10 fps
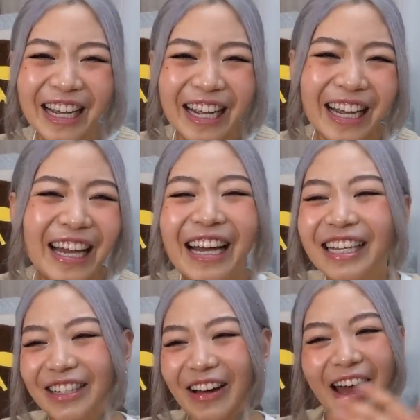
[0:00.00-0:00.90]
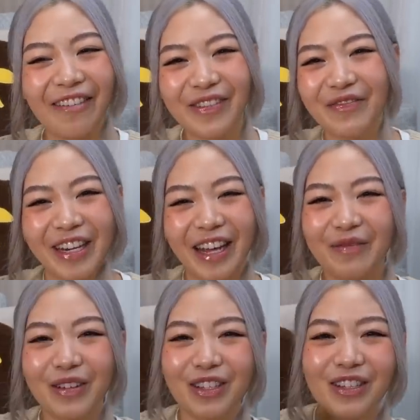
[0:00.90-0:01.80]
so I haven't been
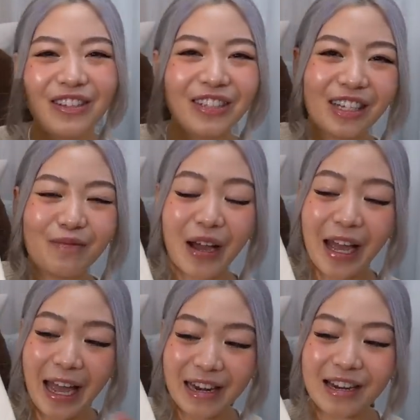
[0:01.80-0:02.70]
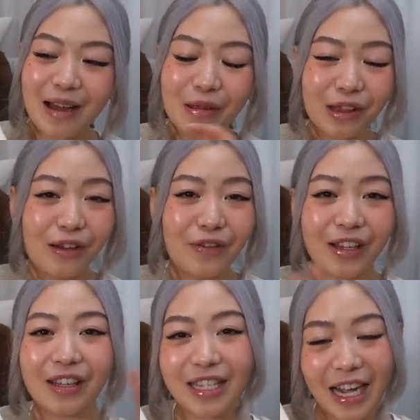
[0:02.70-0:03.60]
able to use it, but I ended up
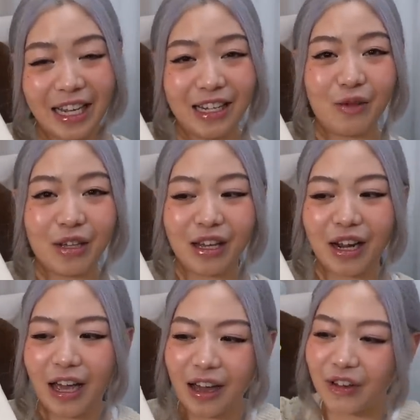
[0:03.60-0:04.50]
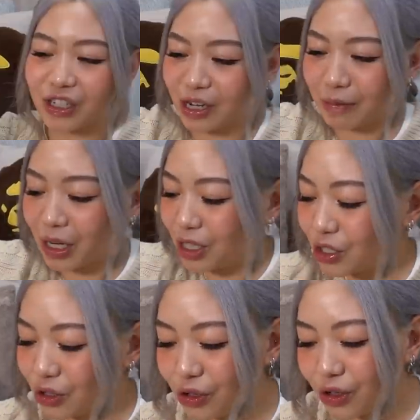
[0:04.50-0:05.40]
loving the tiny one that I have. Actually, I might
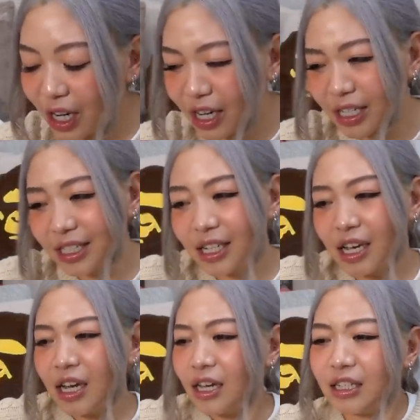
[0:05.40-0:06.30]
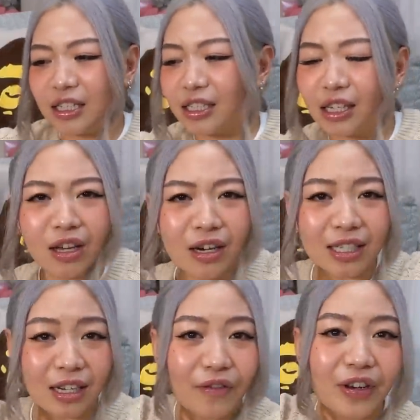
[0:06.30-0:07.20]
show you guys. There's just a lot of
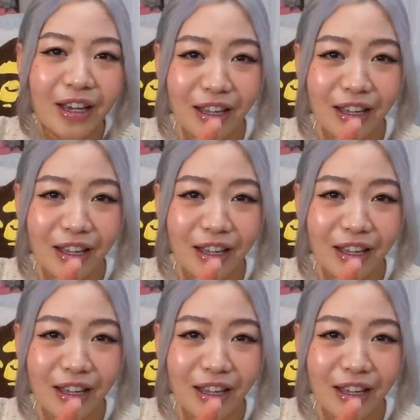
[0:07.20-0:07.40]
stuff in there.